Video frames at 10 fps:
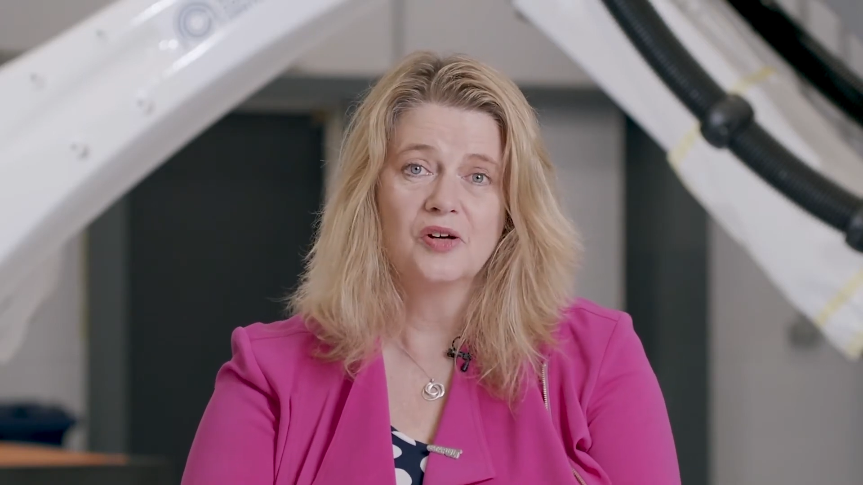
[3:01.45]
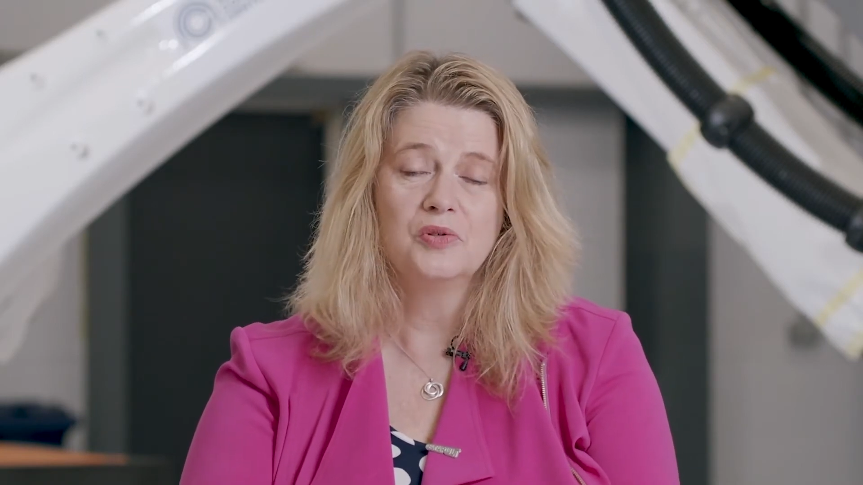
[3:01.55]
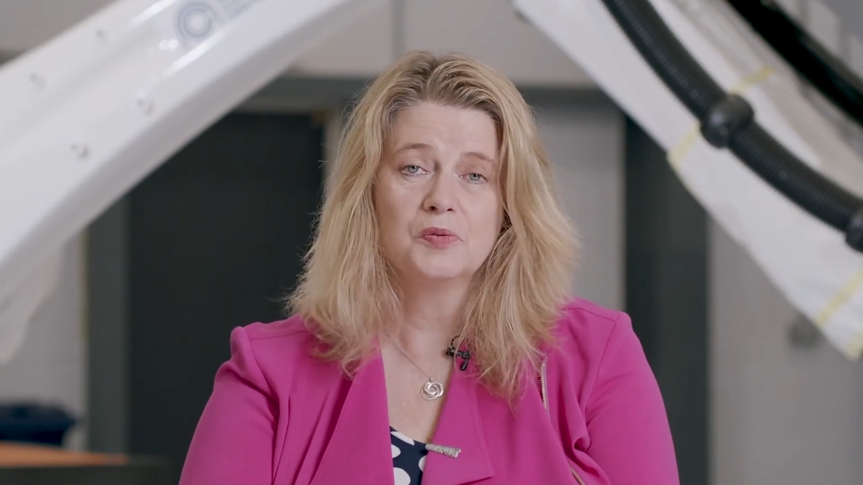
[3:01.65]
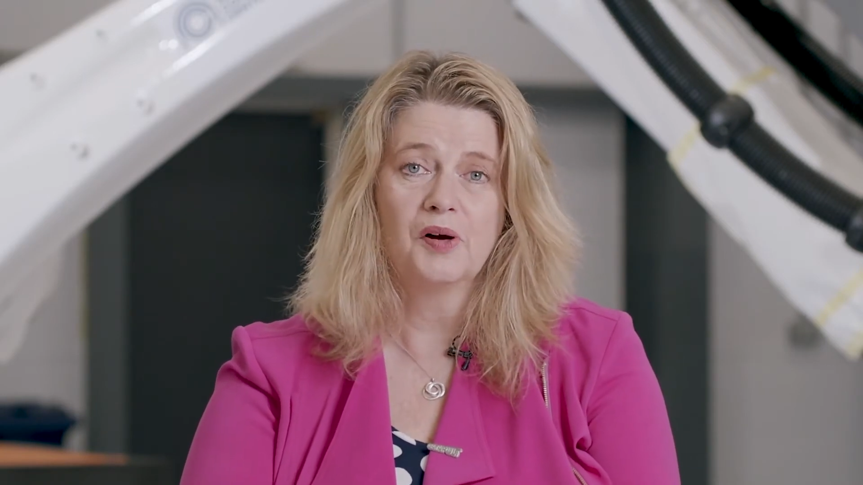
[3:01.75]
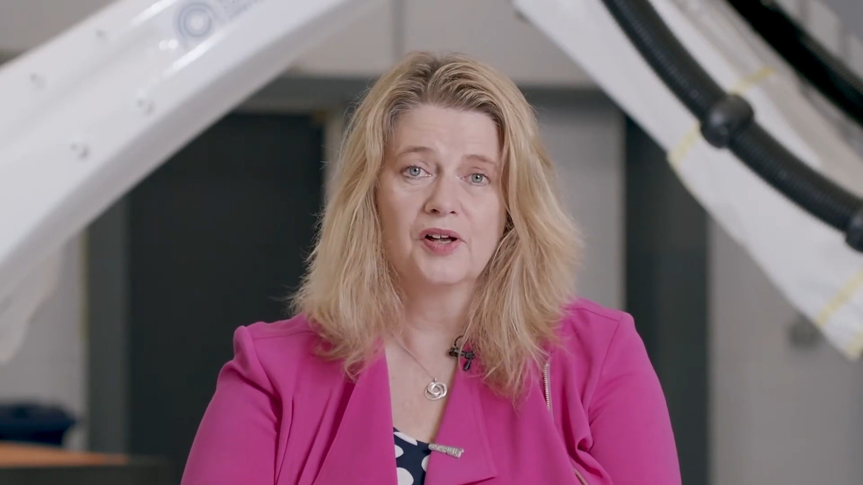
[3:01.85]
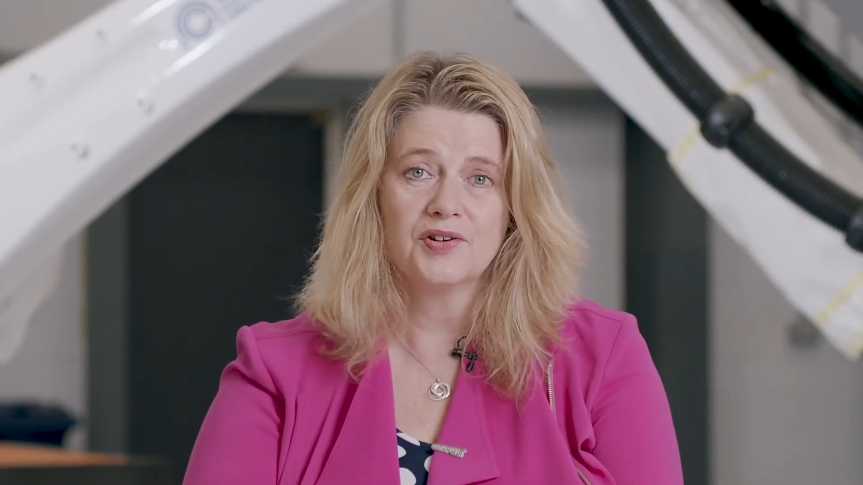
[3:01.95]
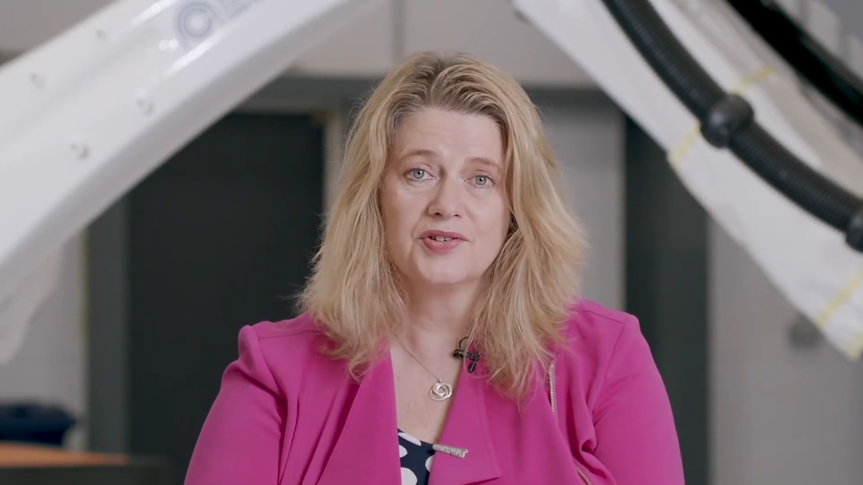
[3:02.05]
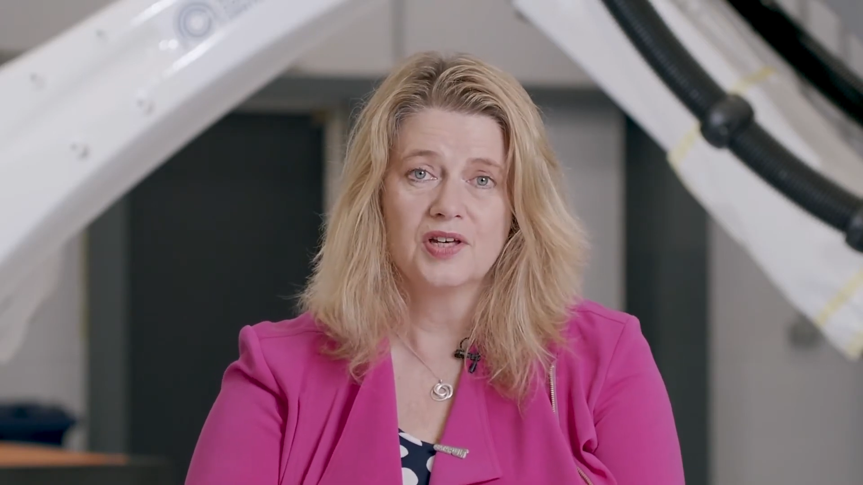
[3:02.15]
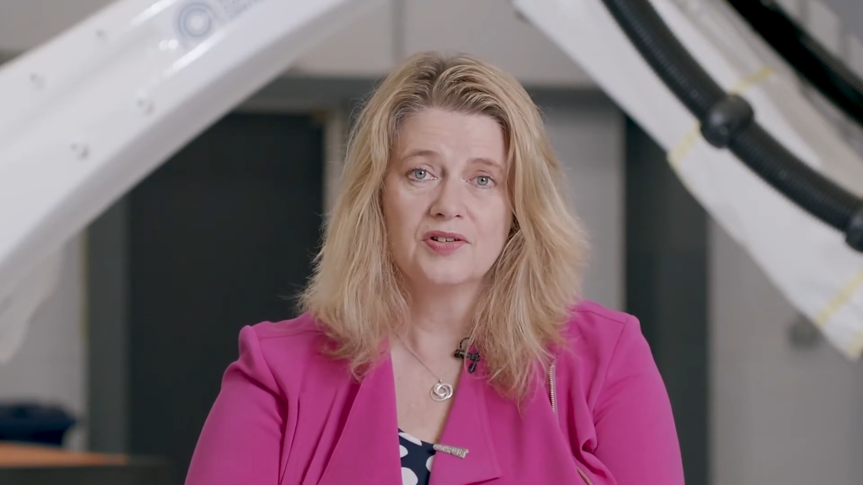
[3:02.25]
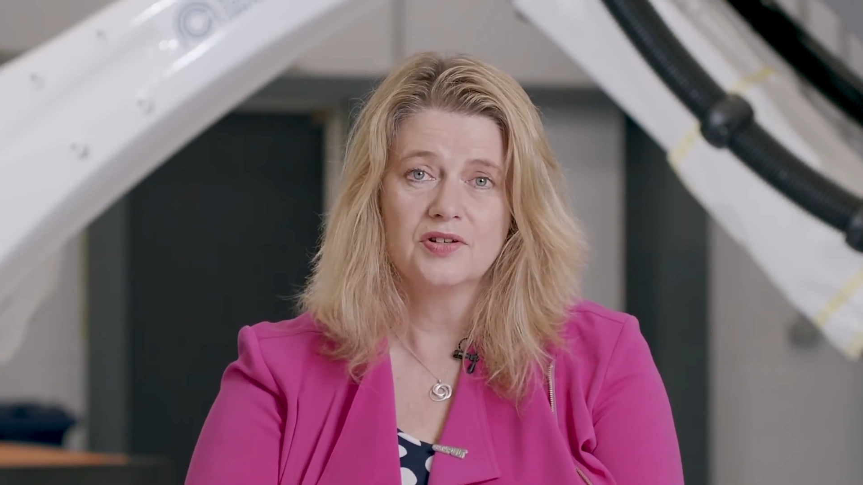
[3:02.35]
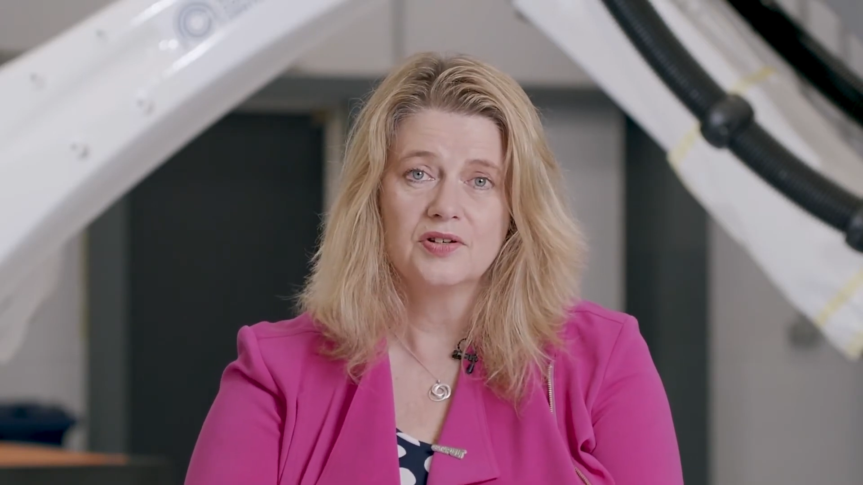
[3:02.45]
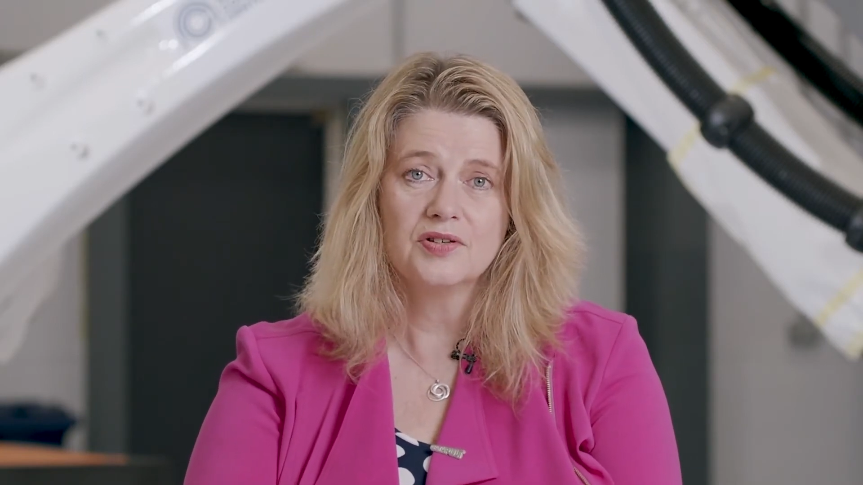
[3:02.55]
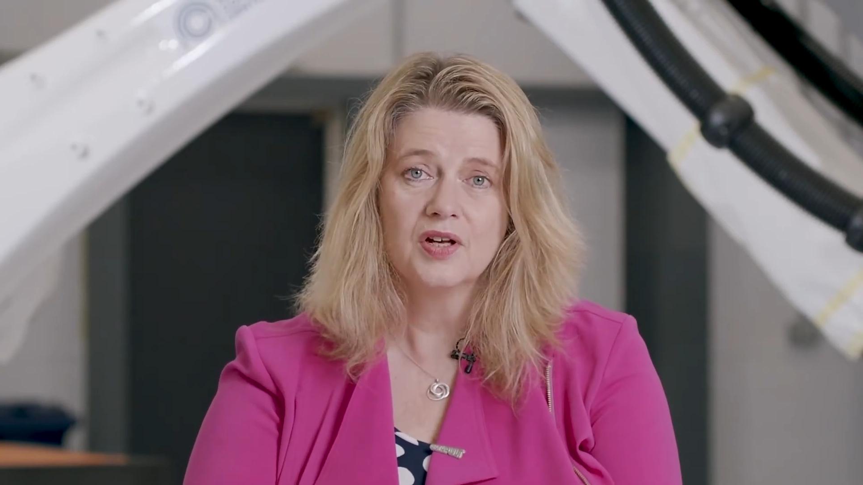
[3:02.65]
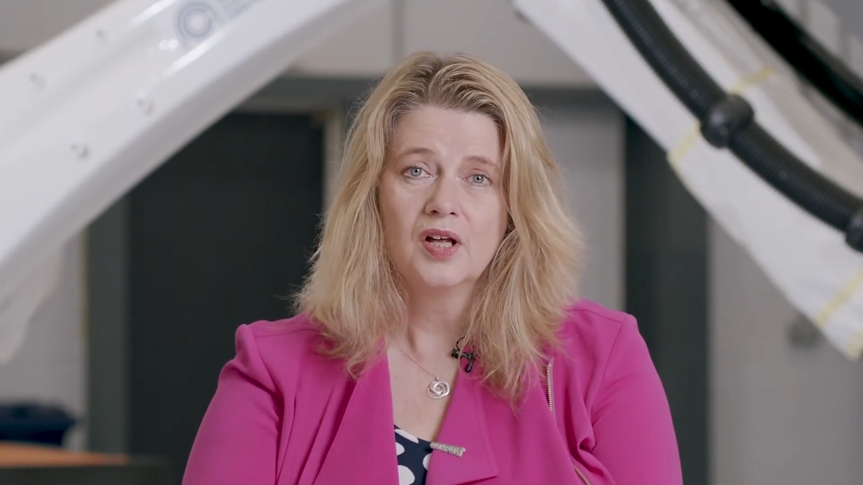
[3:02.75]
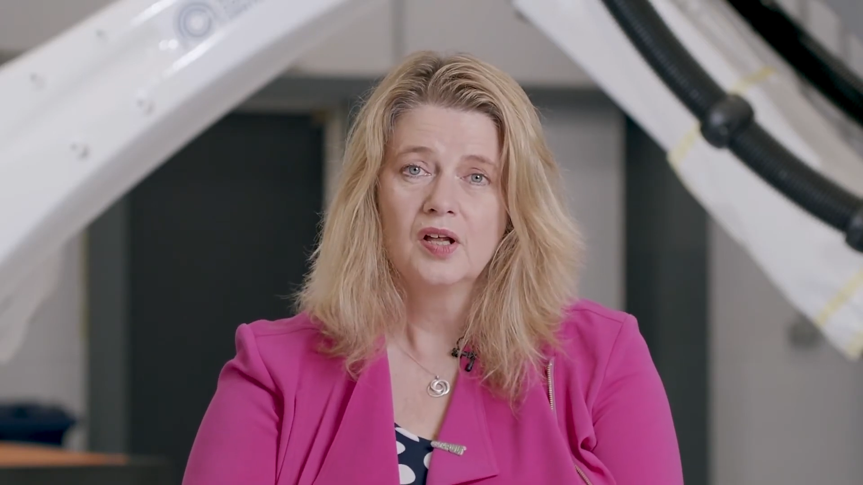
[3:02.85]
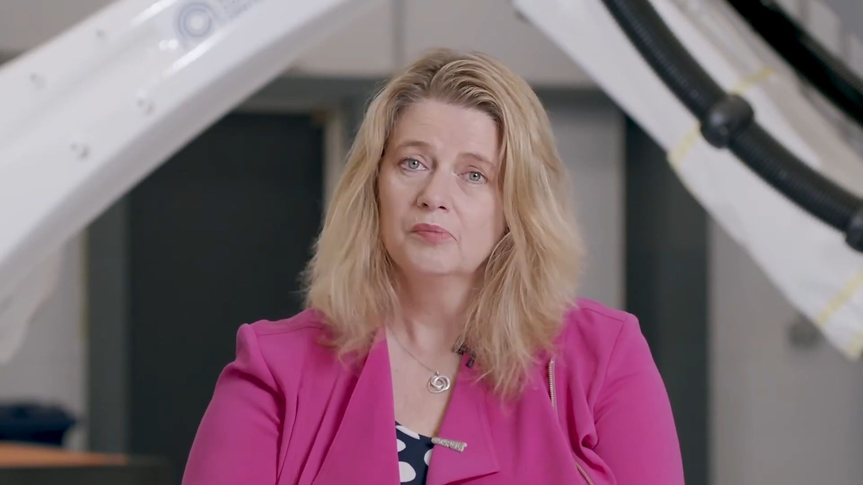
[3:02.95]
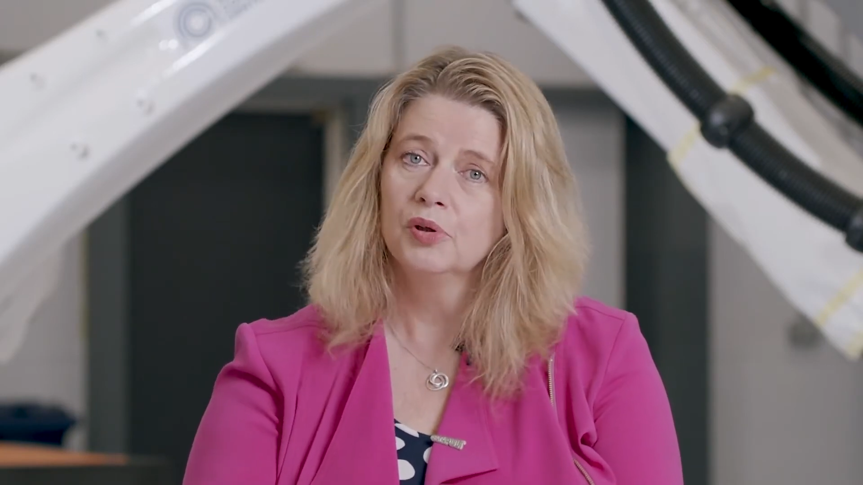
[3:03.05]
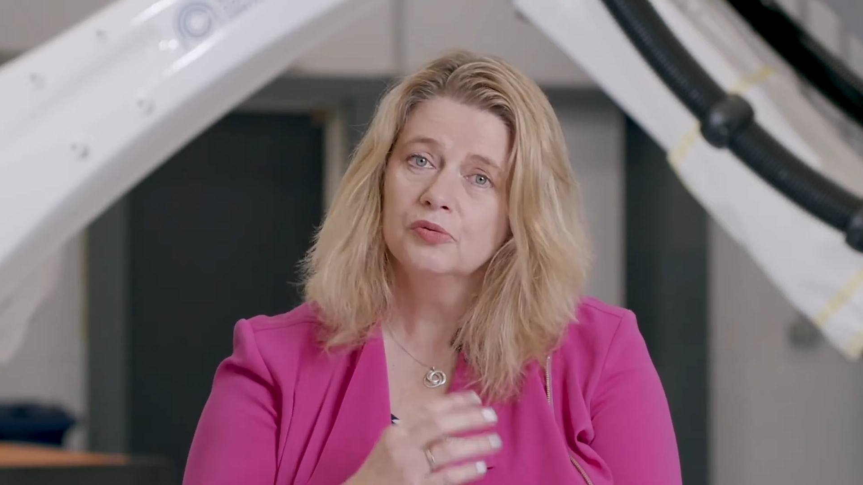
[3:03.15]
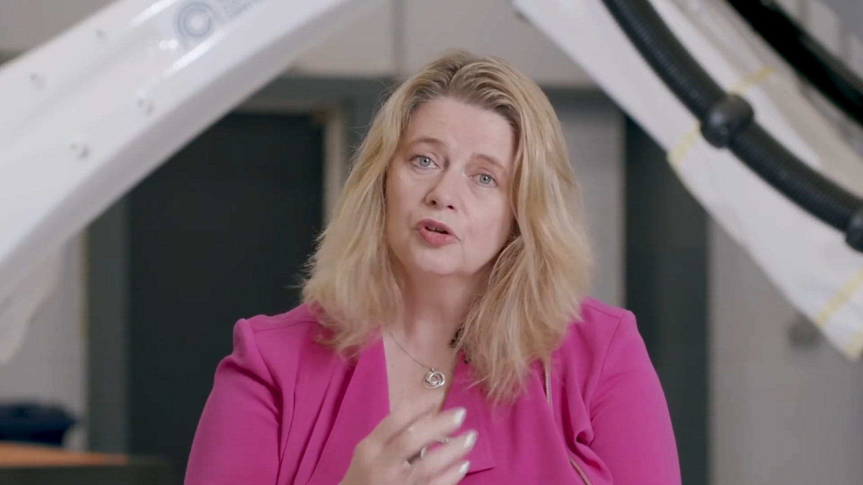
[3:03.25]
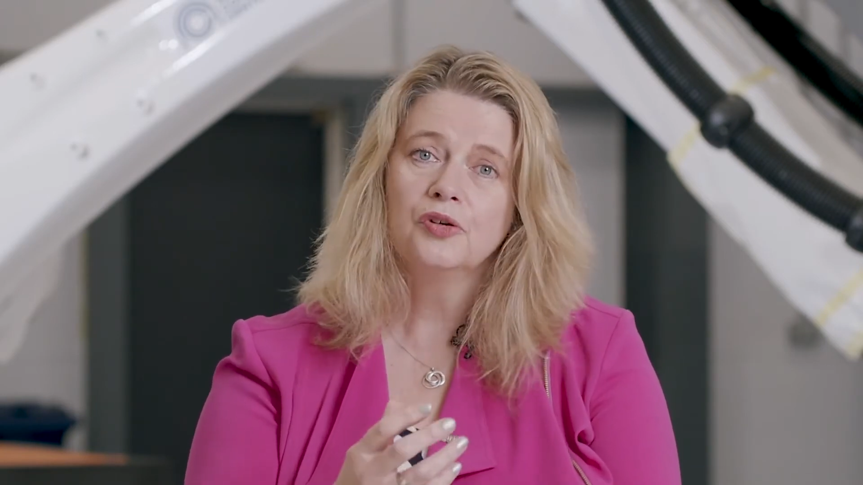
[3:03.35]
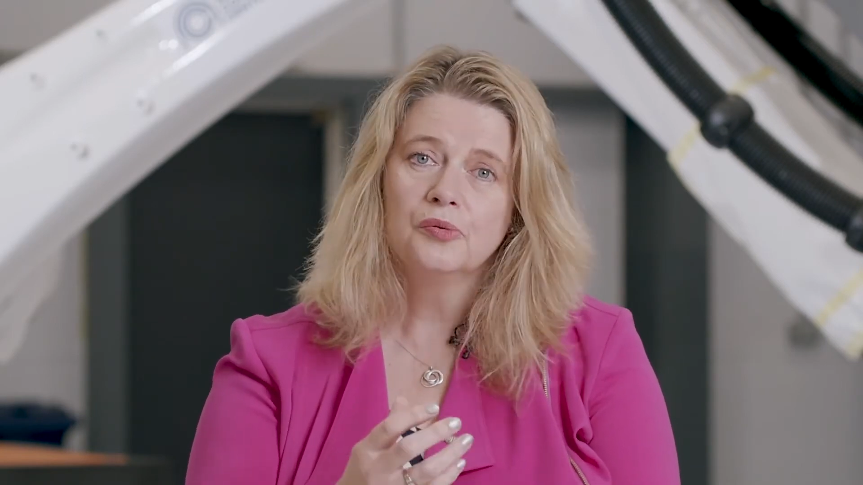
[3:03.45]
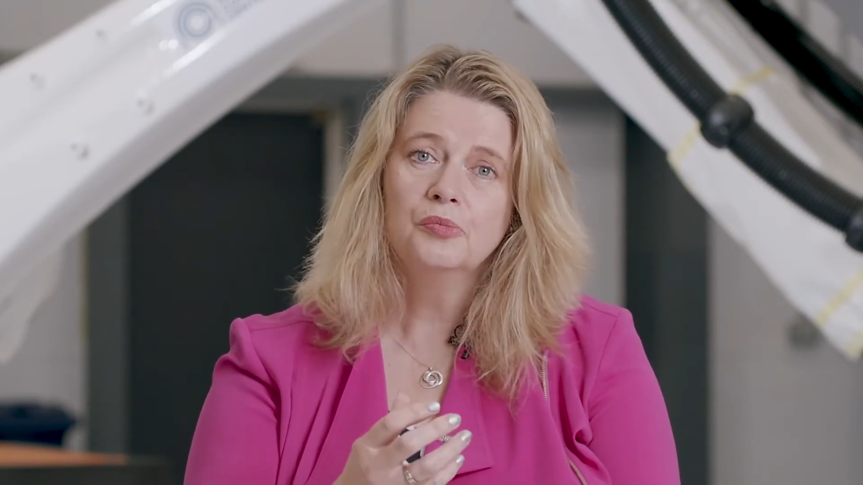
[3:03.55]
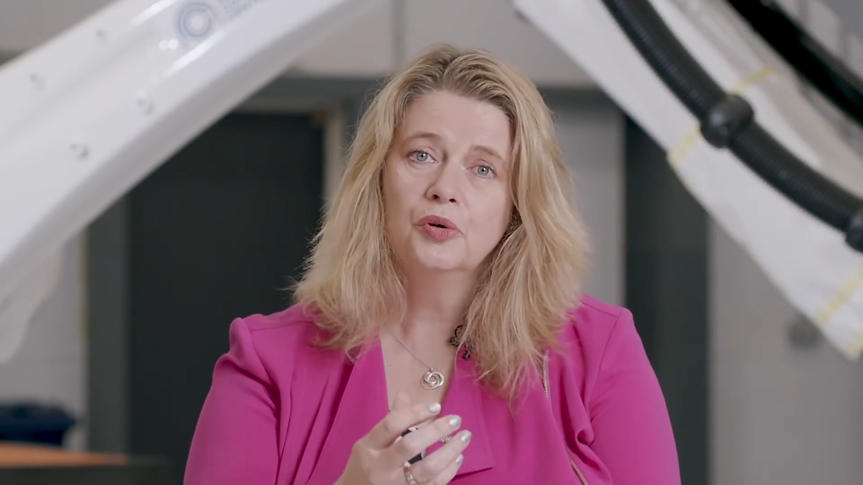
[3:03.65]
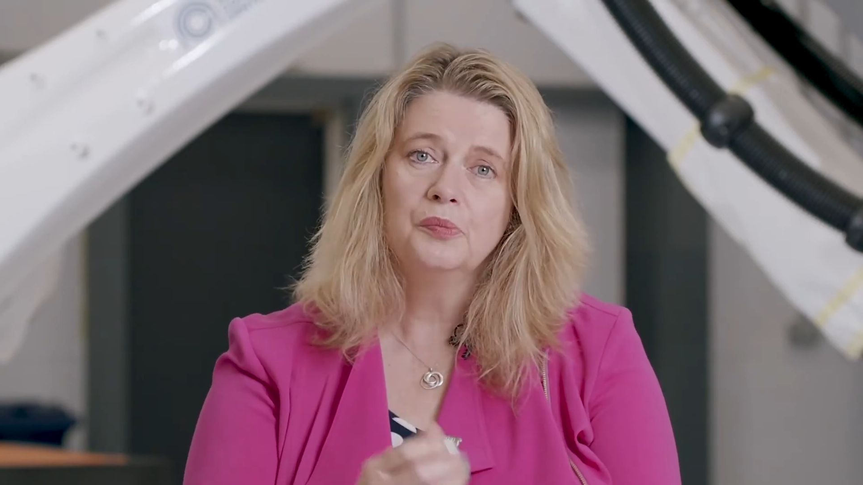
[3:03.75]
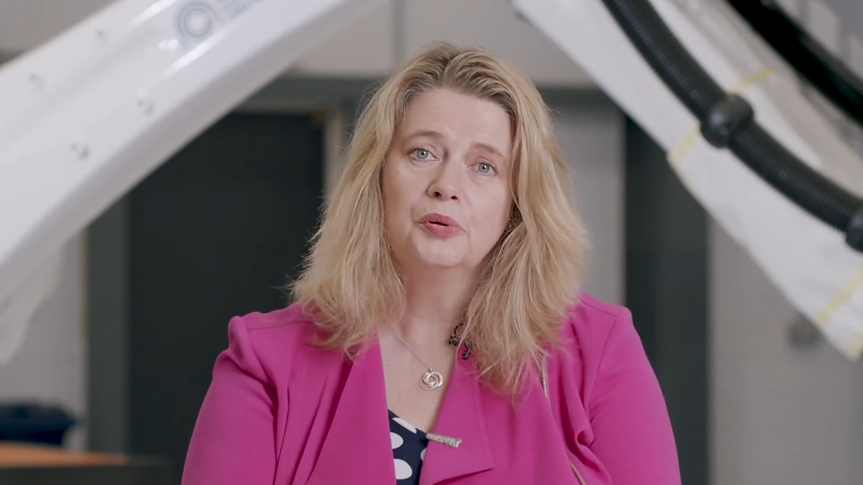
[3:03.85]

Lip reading: owned by our centres. But more